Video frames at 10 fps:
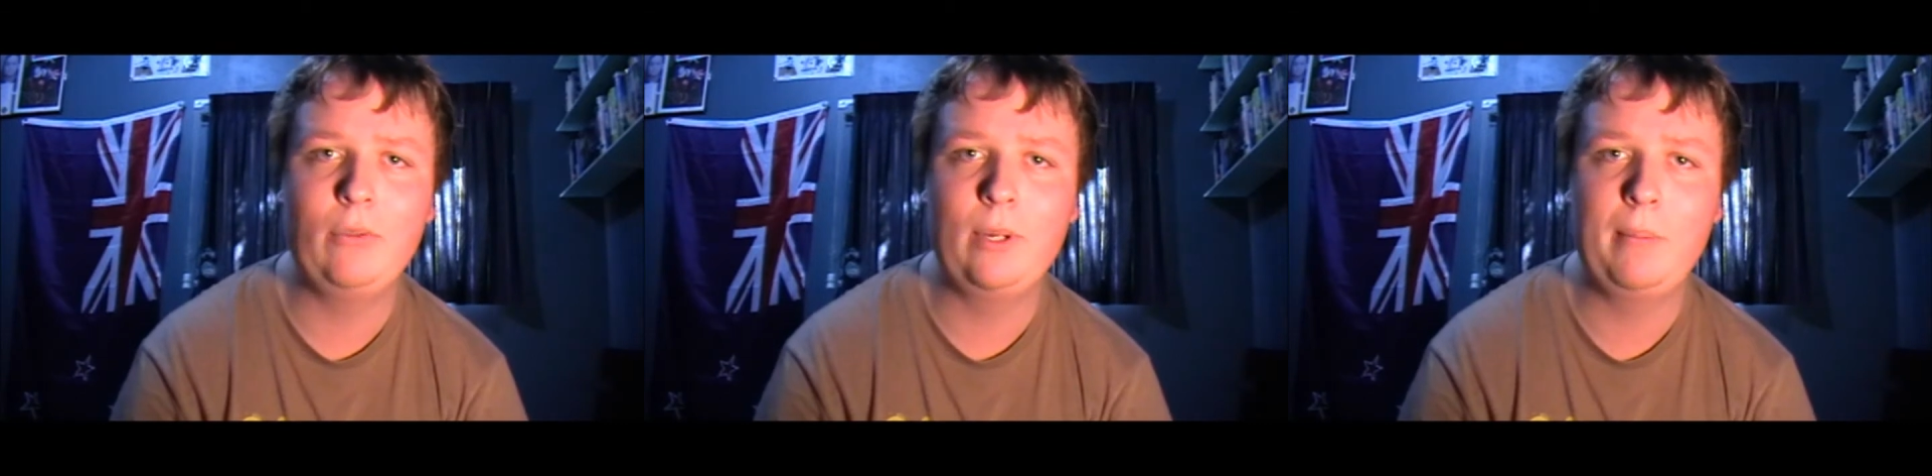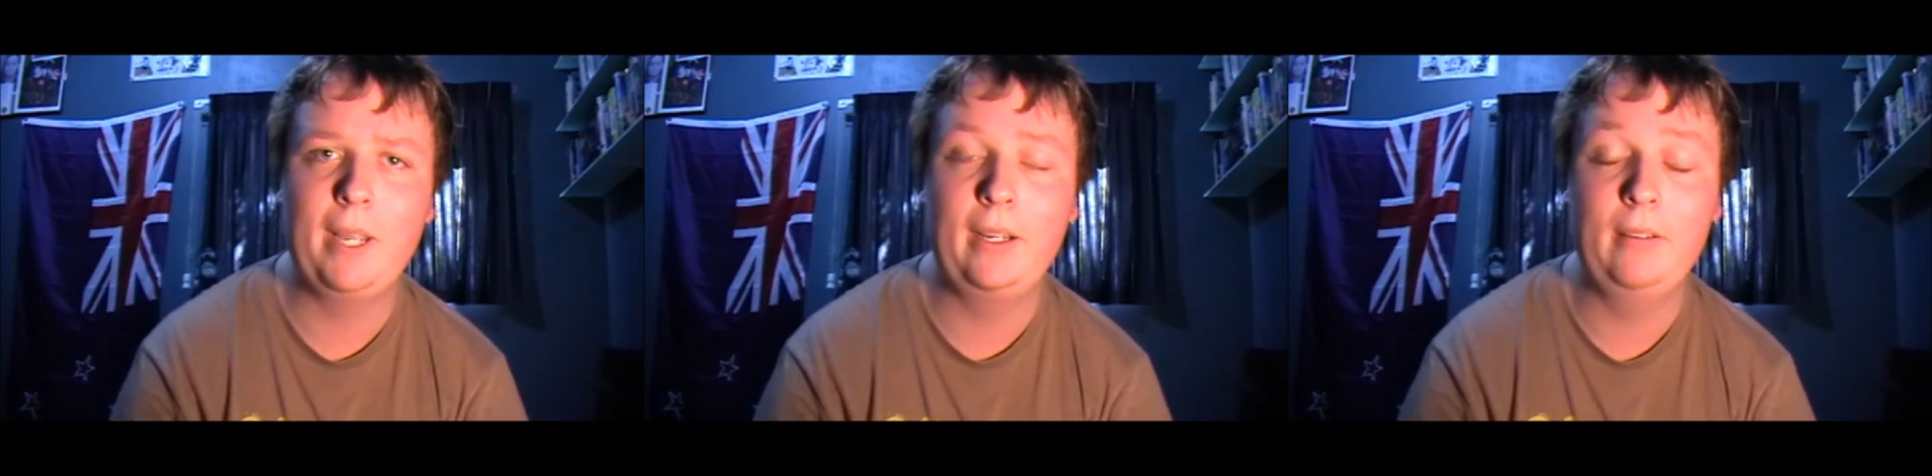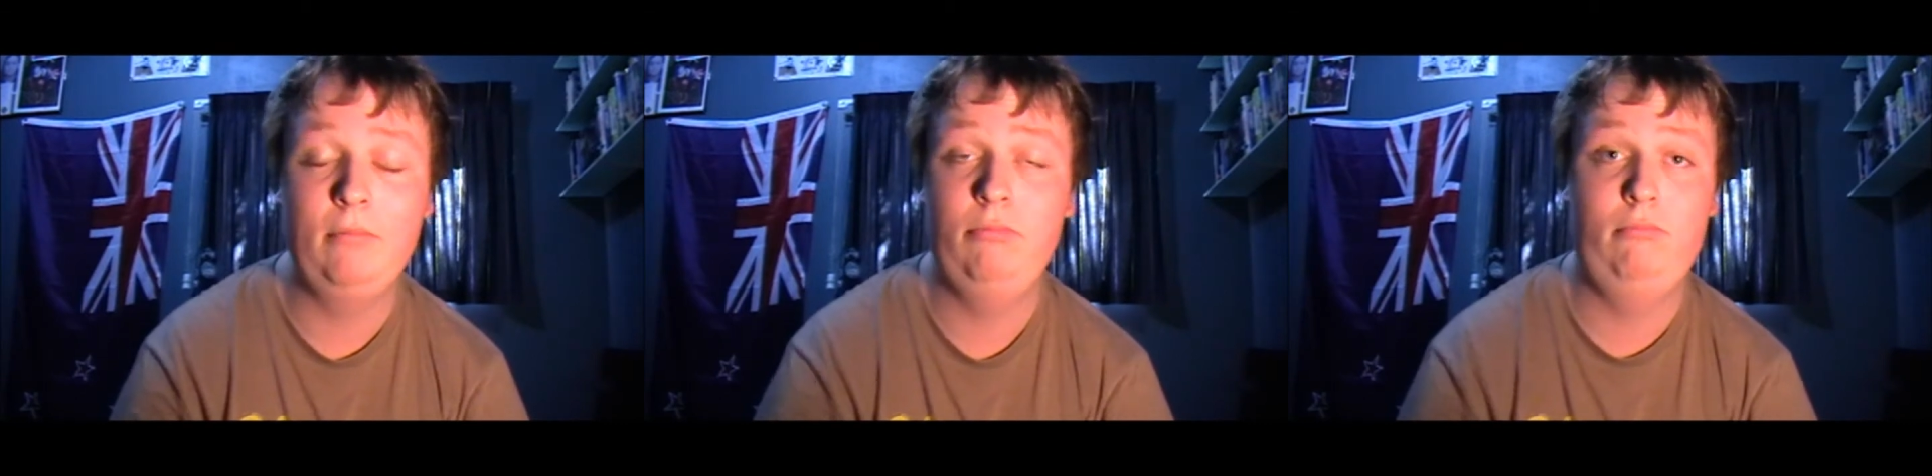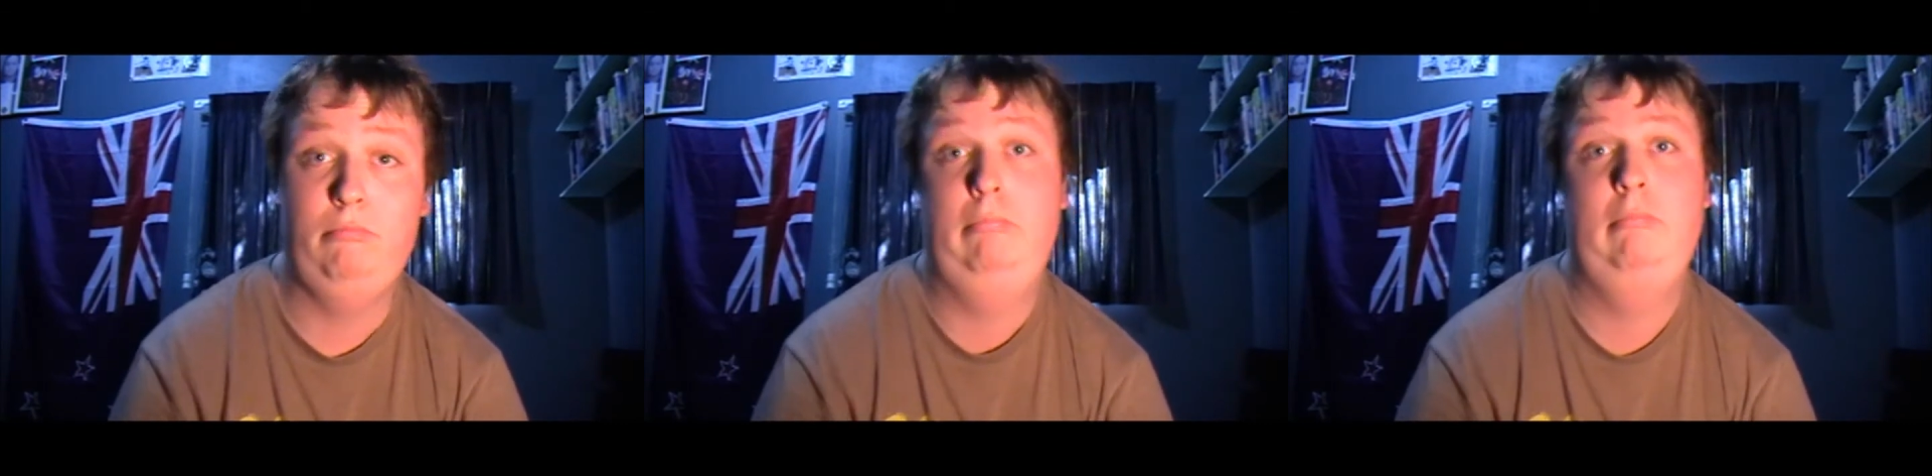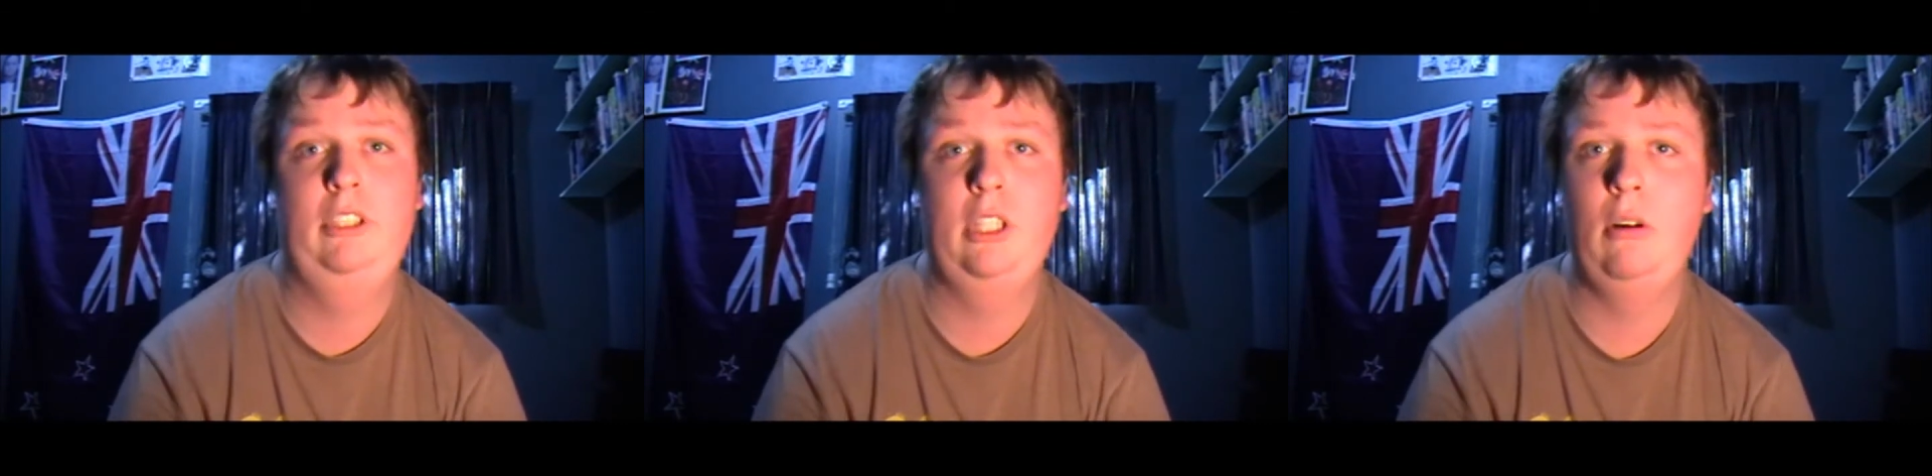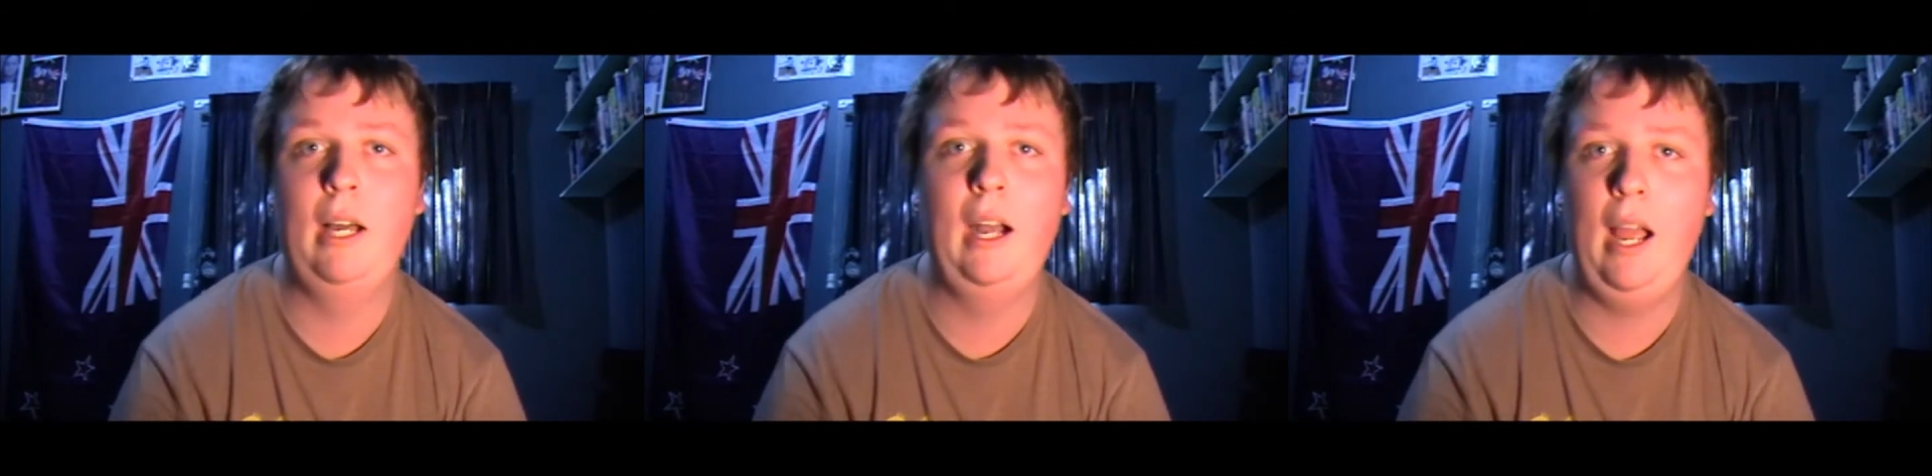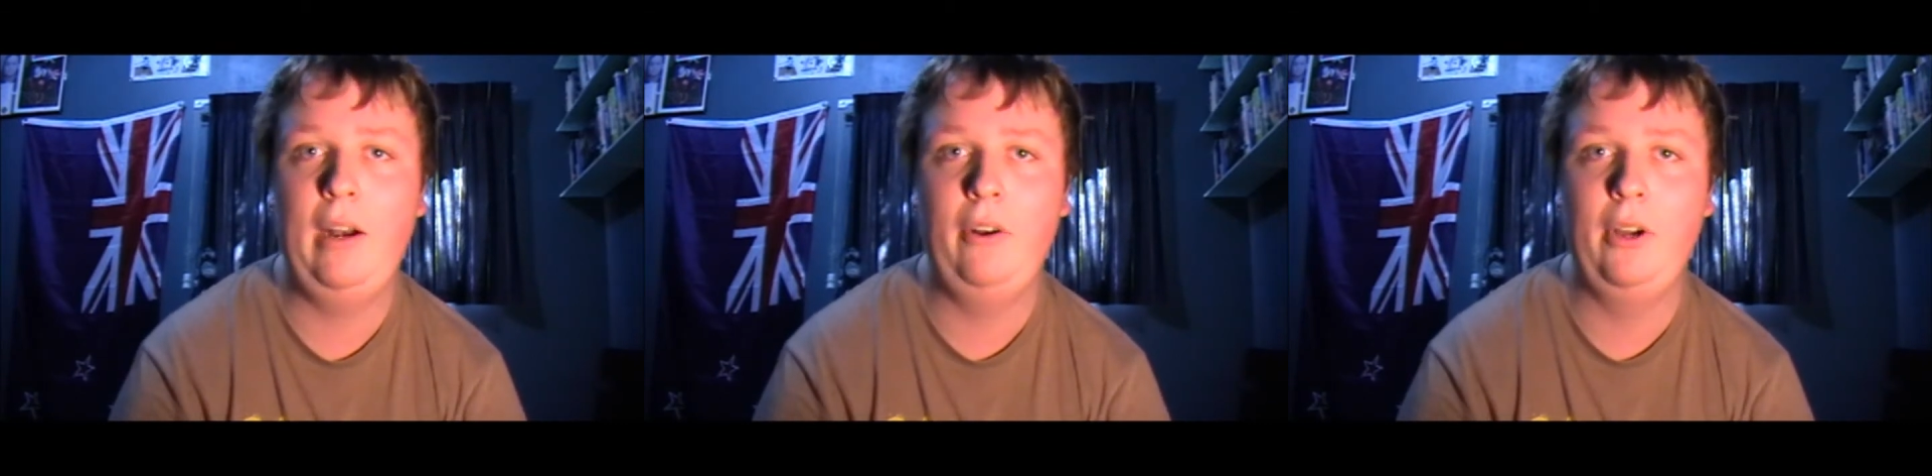remake. So,
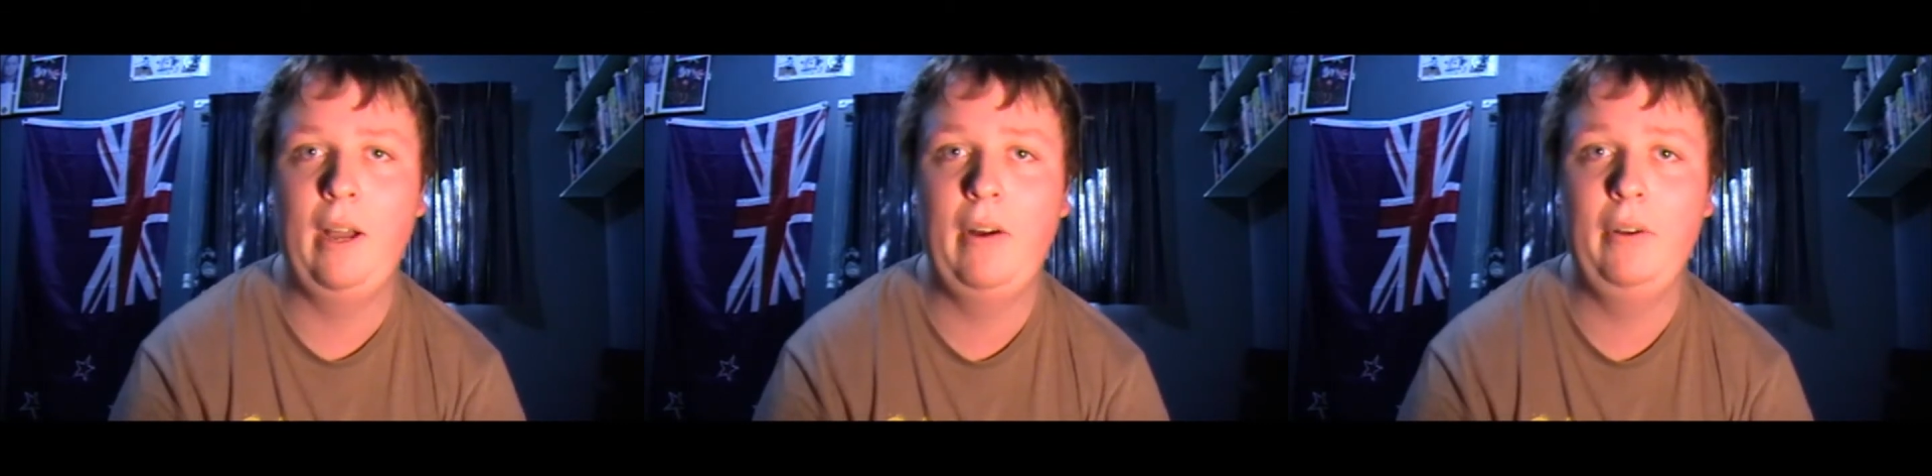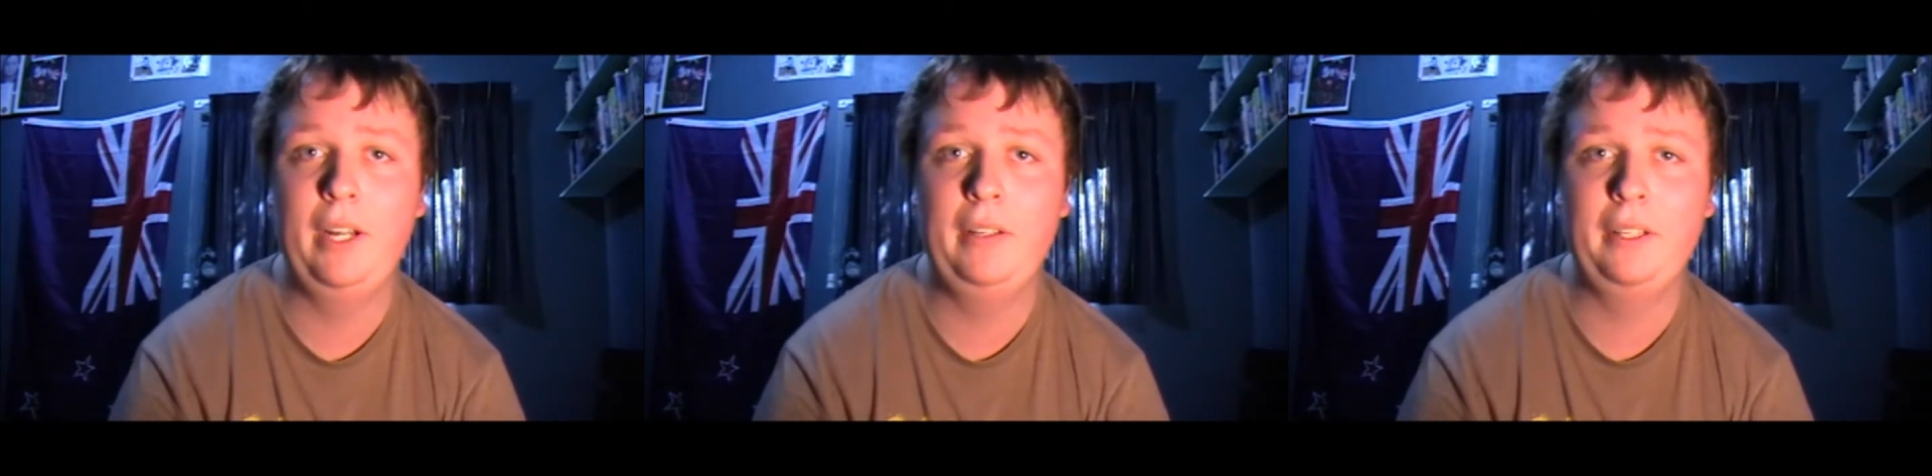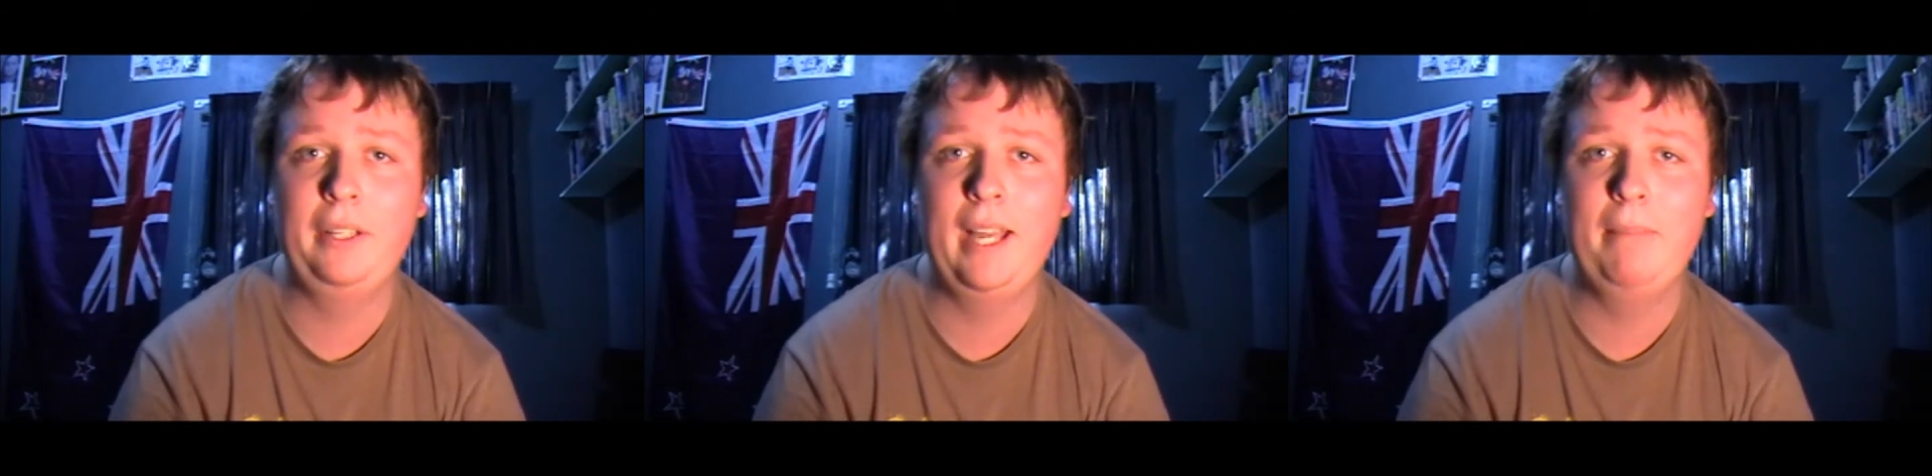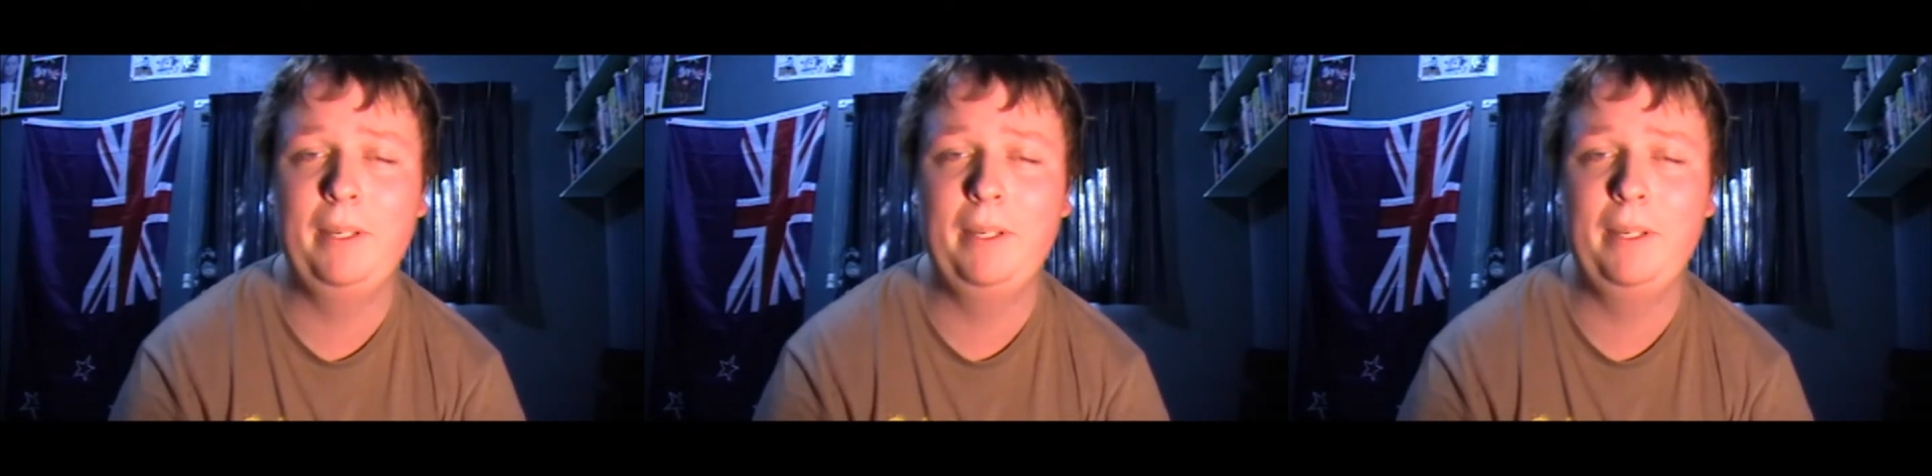I don't know how it does on that,